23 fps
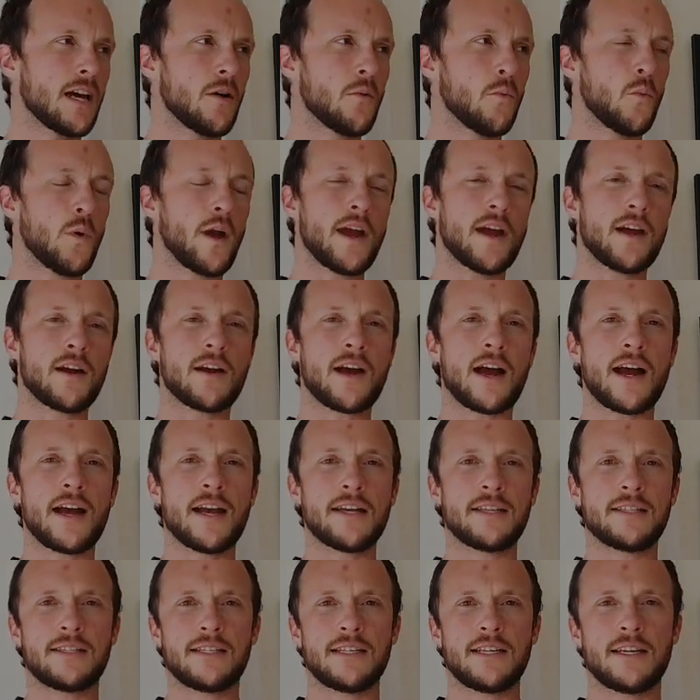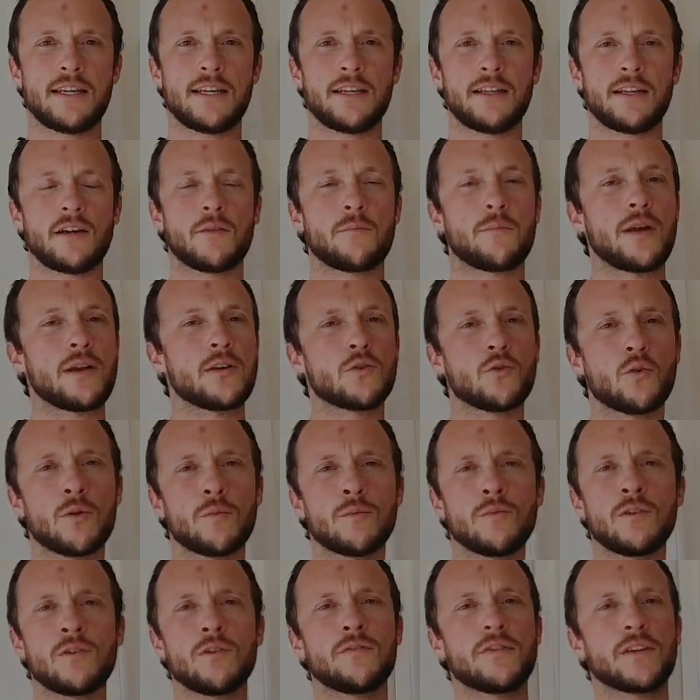where I did my
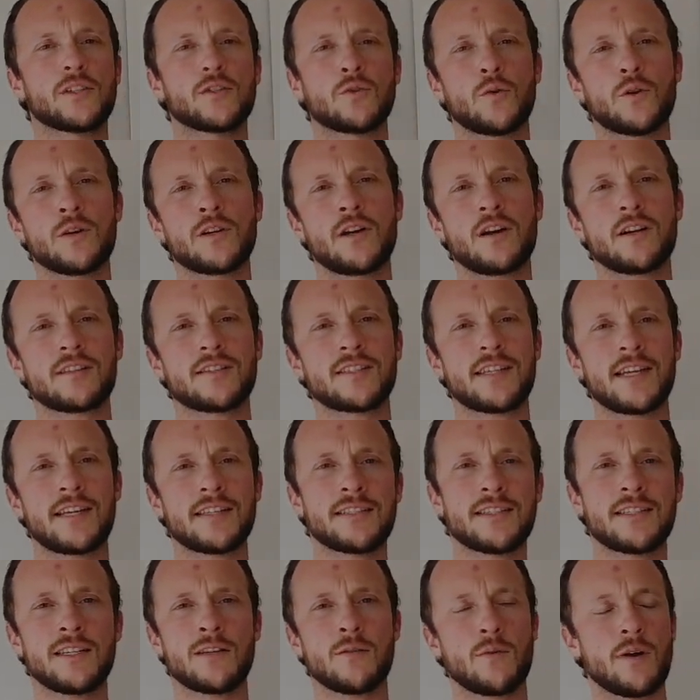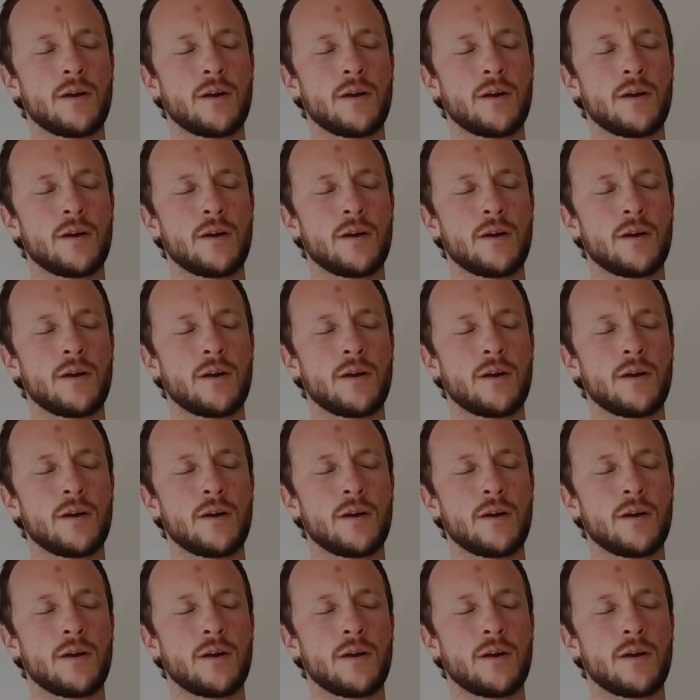normal Victorinox testing,